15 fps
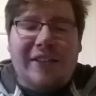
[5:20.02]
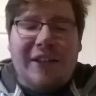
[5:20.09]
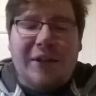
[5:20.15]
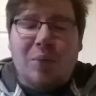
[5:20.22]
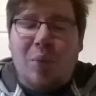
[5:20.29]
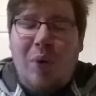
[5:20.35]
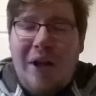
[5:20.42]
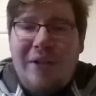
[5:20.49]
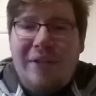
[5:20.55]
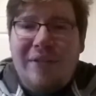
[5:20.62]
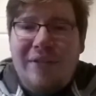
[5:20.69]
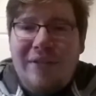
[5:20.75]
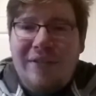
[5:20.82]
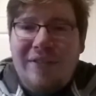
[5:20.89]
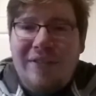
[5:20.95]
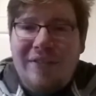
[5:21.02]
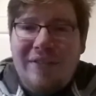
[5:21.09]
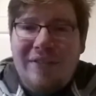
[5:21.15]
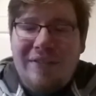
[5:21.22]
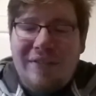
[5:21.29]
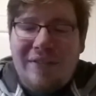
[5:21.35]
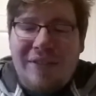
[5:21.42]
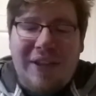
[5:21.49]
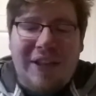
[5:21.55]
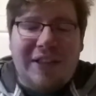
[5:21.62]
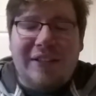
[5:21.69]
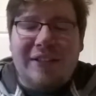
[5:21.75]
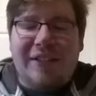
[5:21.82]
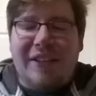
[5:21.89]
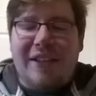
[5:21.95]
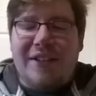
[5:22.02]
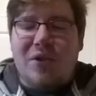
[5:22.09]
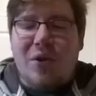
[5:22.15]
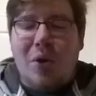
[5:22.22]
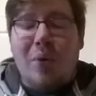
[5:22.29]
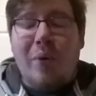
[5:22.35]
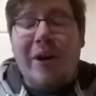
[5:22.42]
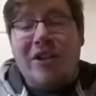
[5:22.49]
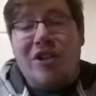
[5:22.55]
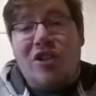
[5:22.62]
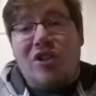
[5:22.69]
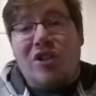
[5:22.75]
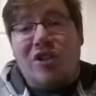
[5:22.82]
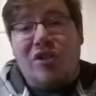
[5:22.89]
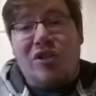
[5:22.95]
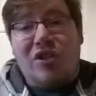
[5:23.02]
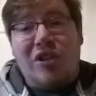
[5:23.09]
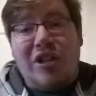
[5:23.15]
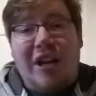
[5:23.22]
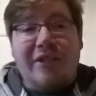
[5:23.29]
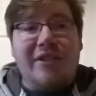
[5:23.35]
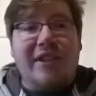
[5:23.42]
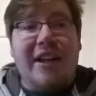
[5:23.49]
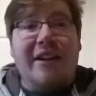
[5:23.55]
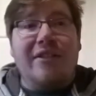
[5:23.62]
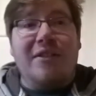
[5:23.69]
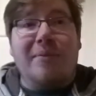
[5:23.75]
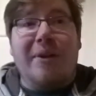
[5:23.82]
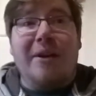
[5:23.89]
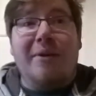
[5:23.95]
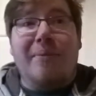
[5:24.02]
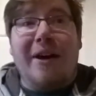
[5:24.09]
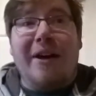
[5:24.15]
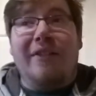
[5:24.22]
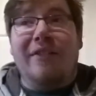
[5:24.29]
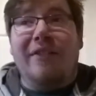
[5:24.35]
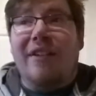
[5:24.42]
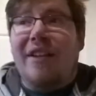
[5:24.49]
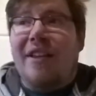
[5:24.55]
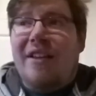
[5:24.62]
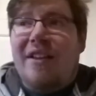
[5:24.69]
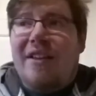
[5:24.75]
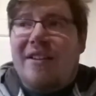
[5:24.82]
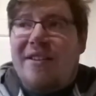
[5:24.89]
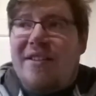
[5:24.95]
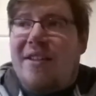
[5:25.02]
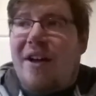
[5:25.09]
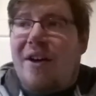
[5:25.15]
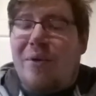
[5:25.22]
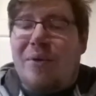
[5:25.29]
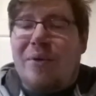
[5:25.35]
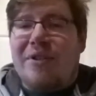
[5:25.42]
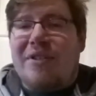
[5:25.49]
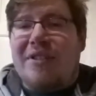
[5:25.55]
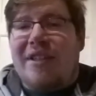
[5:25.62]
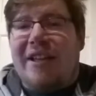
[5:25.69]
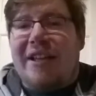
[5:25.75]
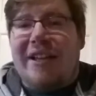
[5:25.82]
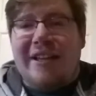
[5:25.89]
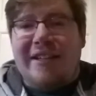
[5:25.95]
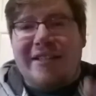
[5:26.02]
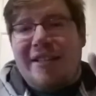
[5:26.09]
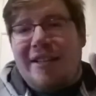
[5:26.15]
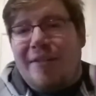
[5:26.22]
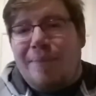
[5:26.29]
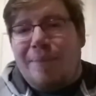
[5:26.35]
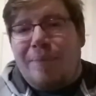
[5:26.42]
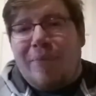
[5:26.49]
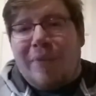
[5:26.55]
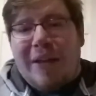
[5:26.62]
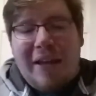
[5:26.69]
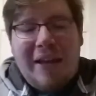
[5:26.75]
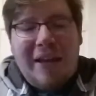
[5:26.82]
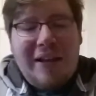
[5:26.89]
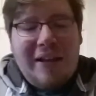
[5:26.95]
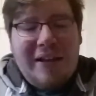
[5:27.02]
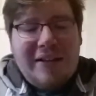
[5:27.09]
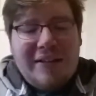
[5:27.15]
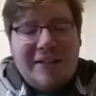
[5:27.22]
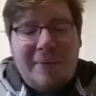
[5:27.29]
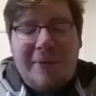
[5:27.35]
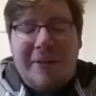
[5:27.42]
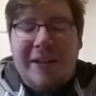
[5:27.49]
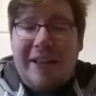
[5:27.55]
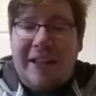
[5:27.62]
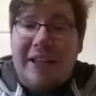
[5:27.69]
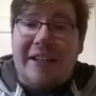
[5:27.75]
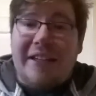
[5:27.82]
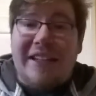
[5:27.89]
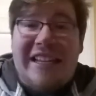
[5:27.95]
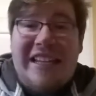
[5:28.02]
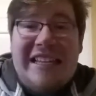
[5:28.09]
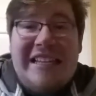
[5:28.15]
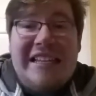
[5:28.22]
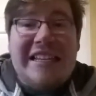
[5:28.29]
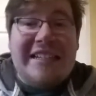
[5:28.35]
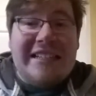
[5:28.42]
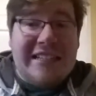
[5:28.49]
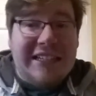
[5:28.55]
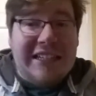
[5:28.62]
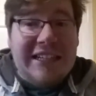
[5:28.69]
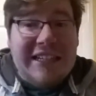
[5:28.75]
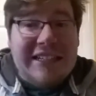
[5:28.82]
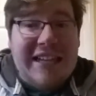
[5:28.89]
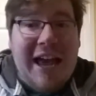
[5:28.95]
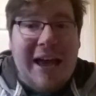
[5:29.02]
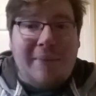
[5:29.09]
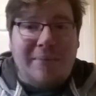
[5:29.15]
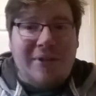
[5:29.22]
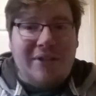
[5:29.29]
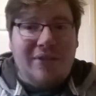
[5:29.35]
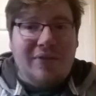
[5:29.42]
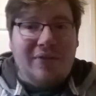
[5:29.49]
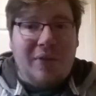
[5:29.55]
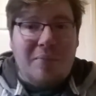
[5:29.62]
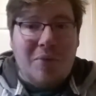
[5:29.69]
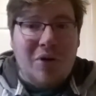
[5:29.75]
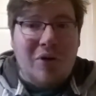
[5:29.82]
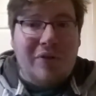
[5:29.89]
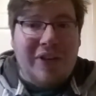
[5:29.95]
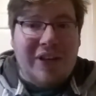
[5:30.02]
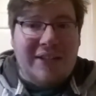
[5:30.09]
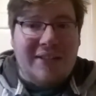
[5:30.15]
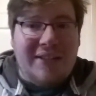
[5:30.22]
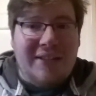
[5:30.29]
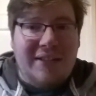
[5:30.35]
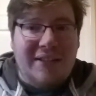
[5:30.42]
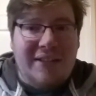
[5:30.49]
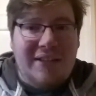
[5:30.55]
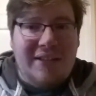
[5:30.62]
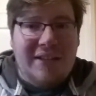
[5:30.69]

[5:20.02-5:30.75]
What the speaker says: the one thing that's always shouted out to me about Star Wars that is something that they could easily adapt for movies